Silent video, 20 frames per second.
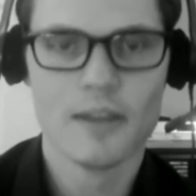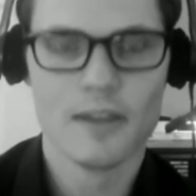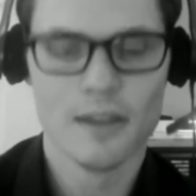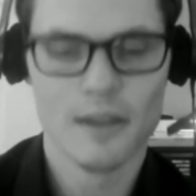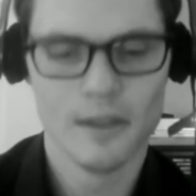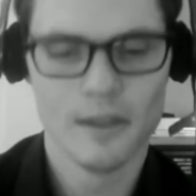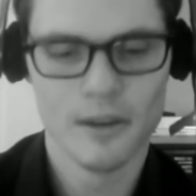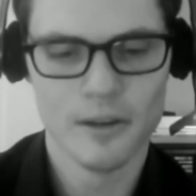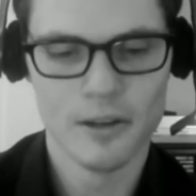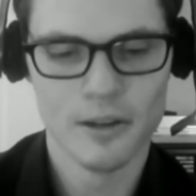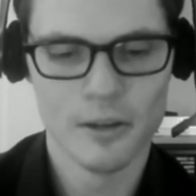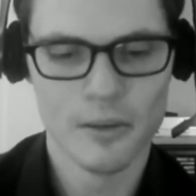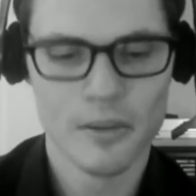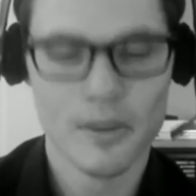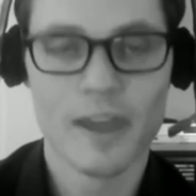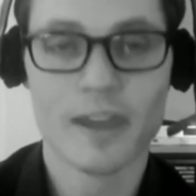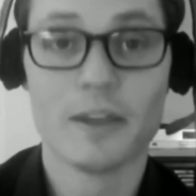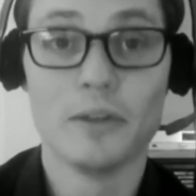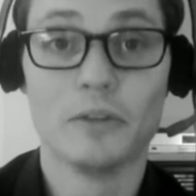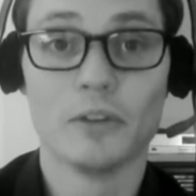And
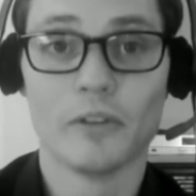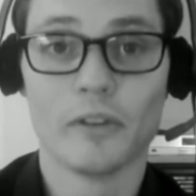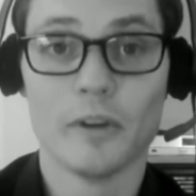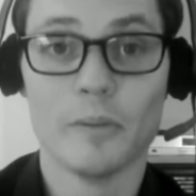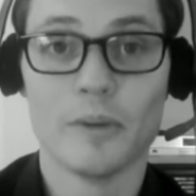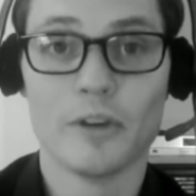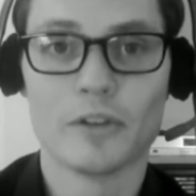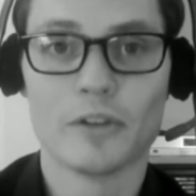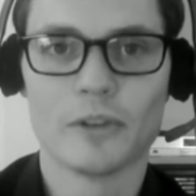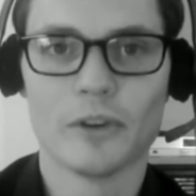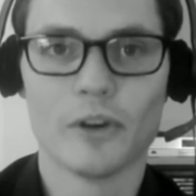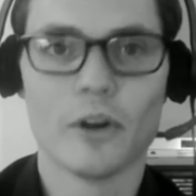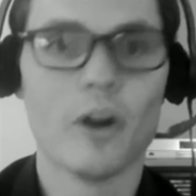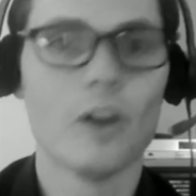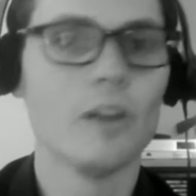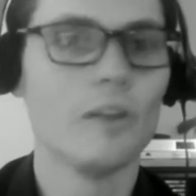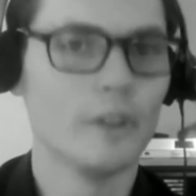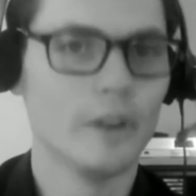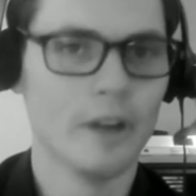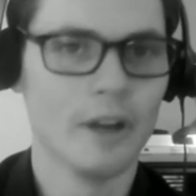thank you so very much for
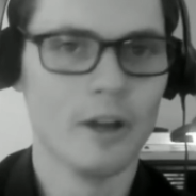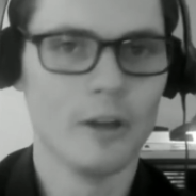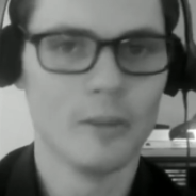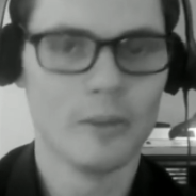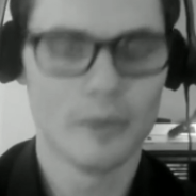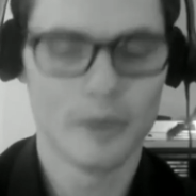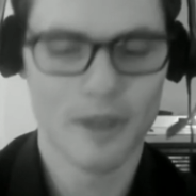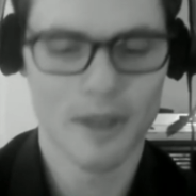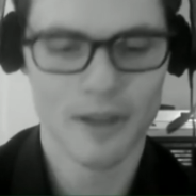all of your help,